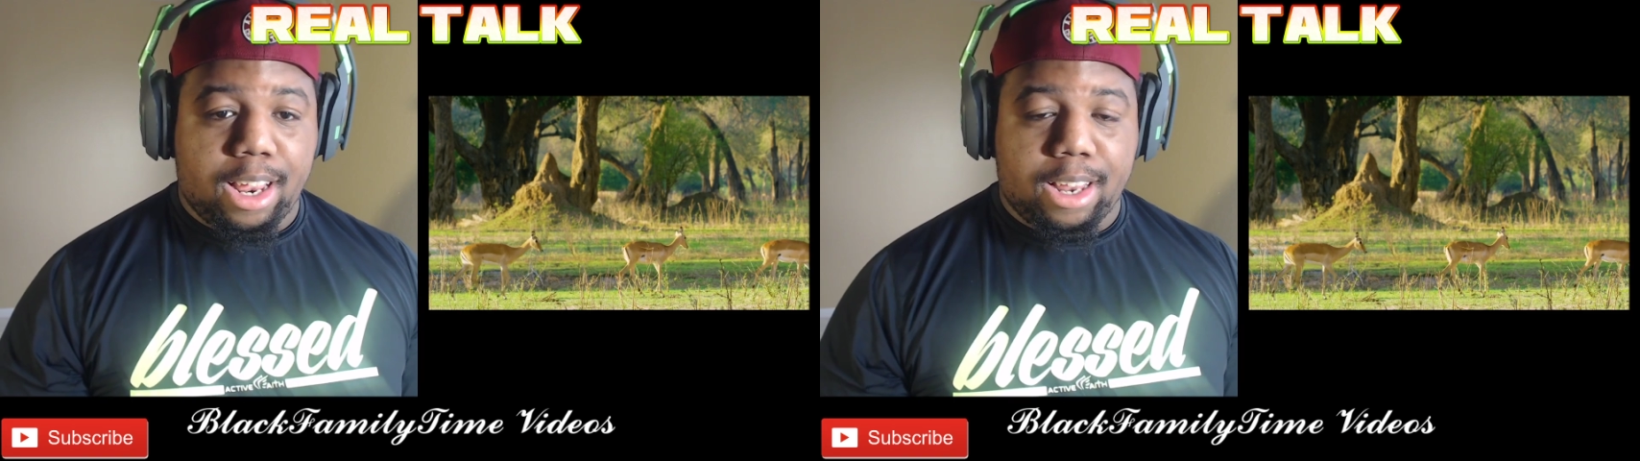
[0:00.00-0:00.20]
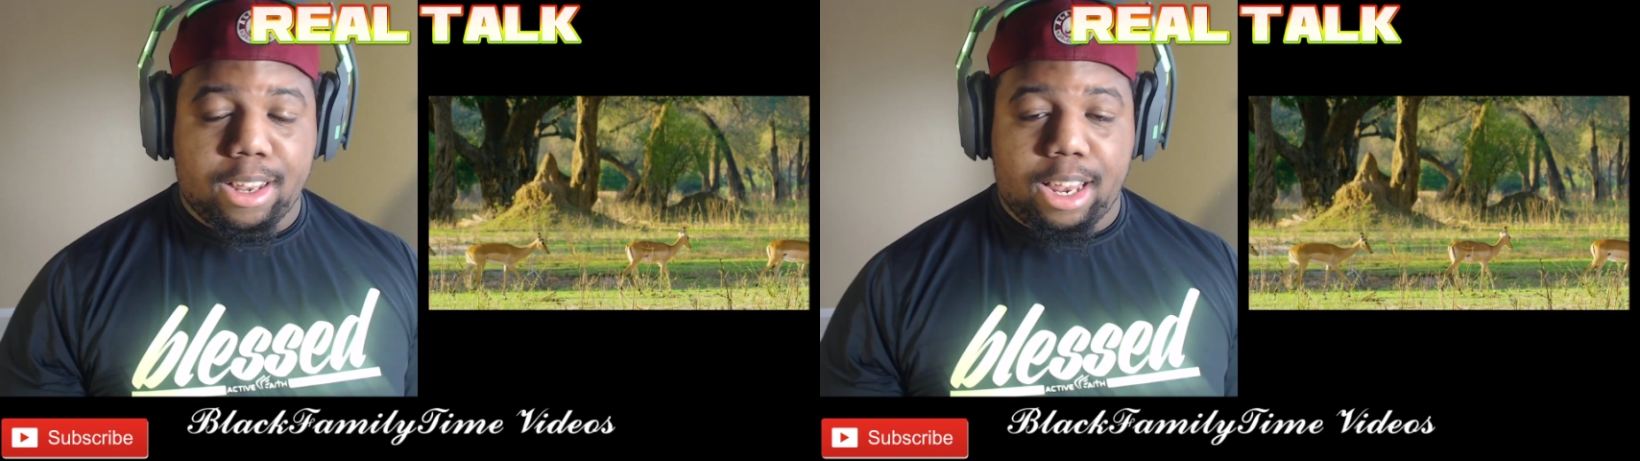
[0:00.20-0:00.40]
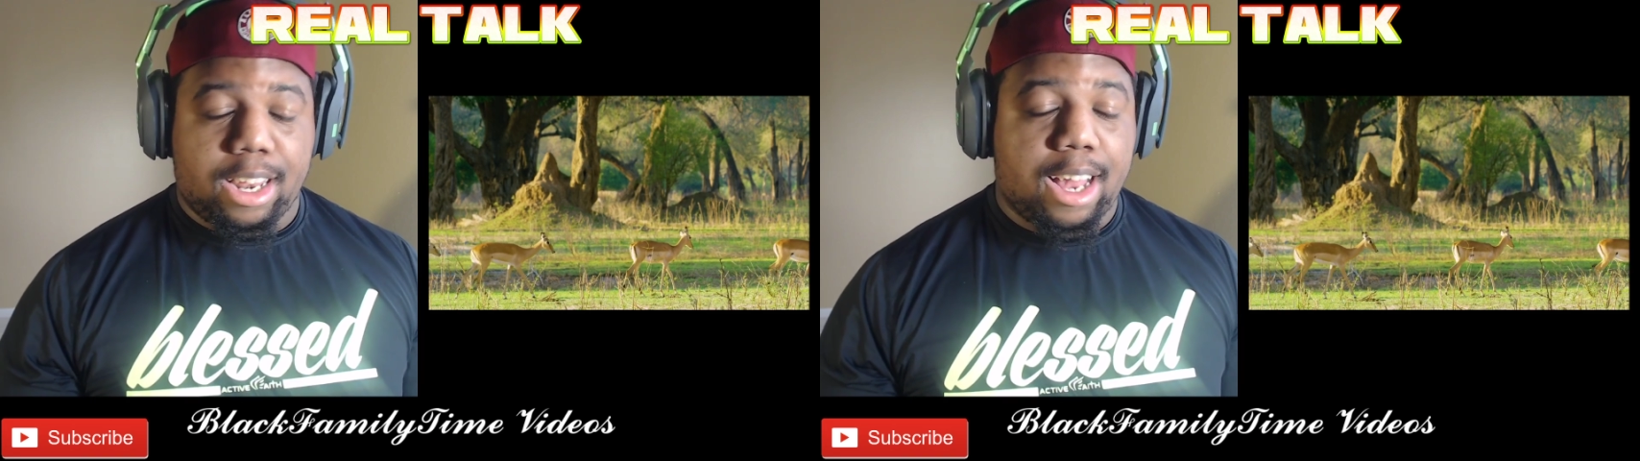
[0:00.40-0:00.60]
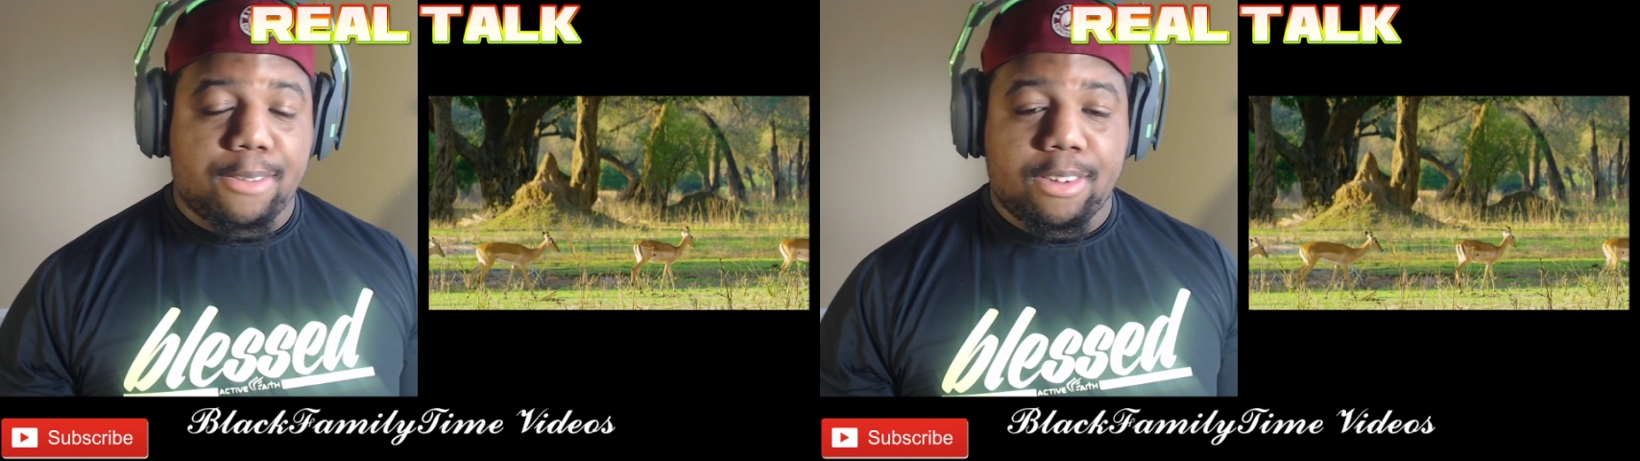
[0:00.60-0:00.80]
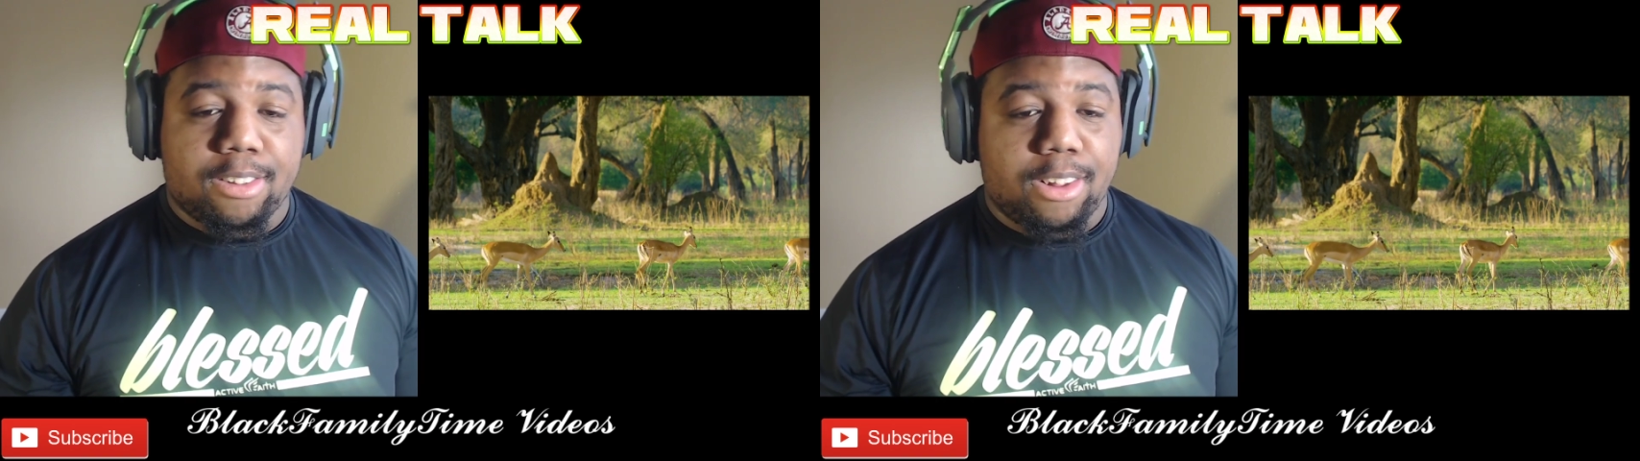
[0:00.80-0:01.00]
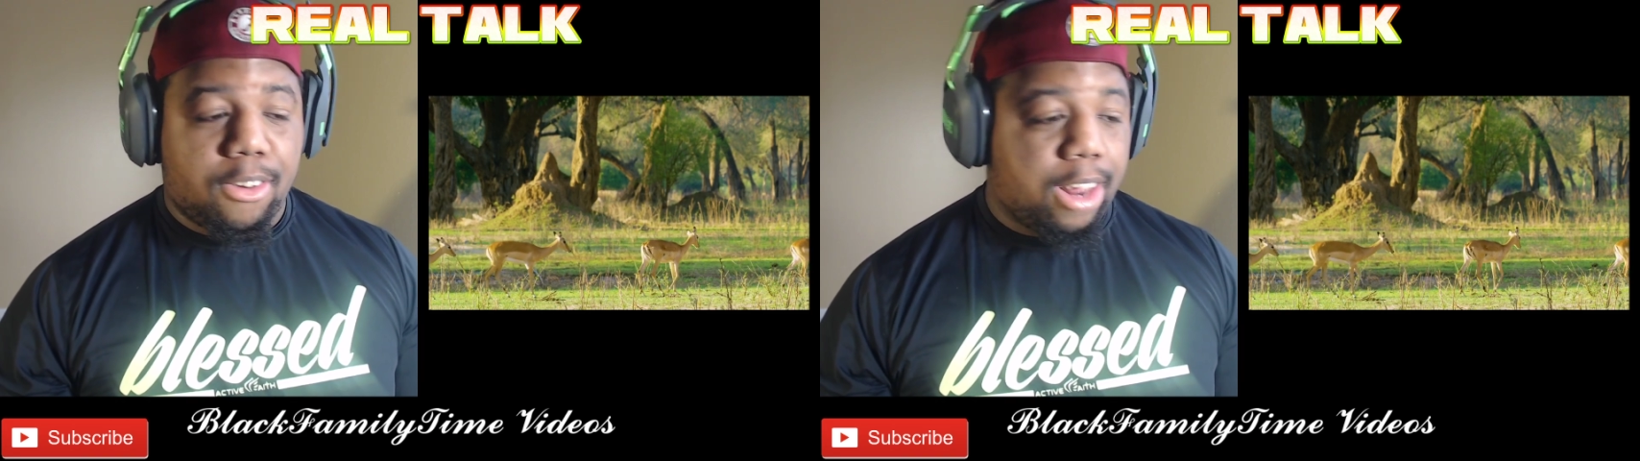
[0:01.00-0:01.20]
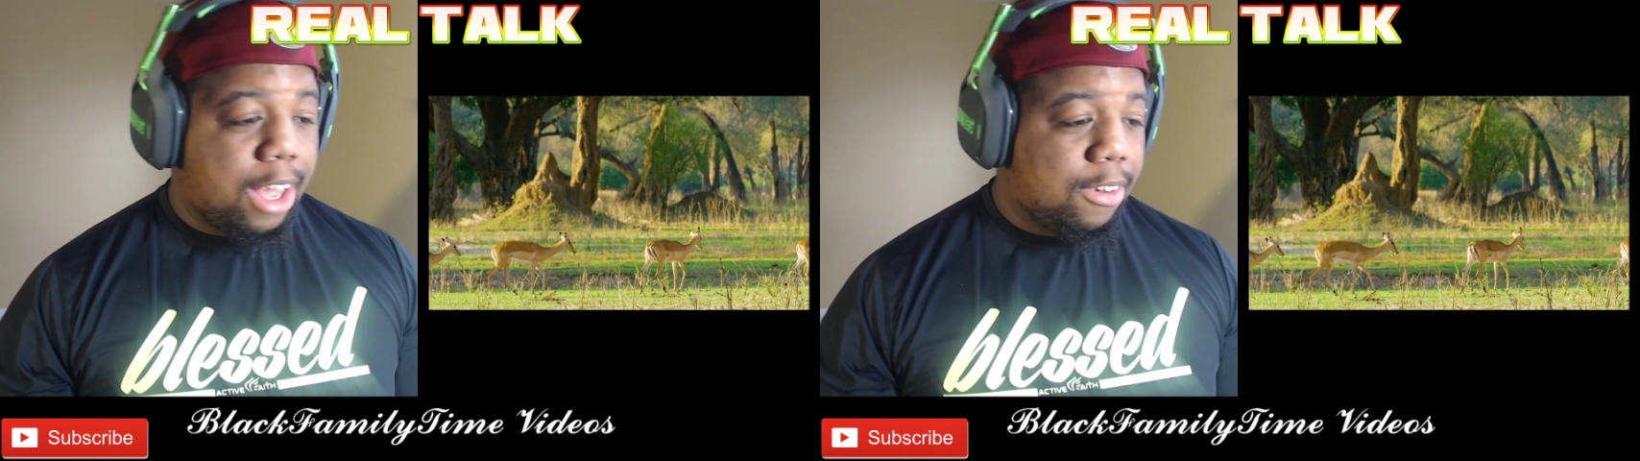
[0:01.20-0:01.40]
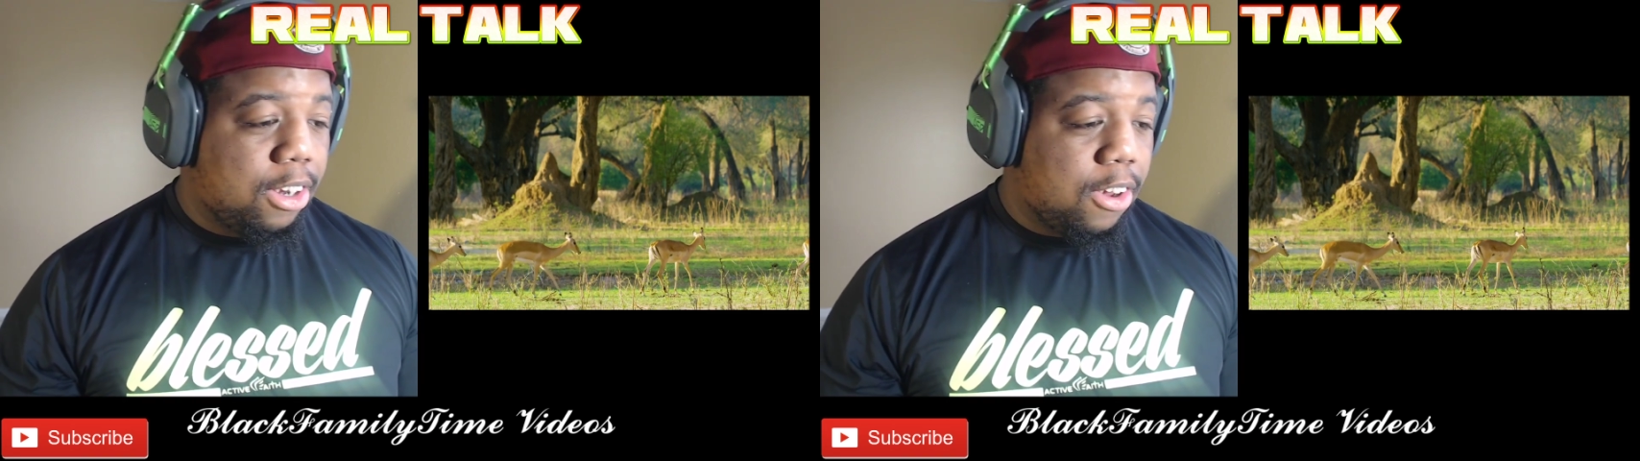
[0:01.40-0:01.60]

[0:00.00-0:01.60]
a lot of us know that,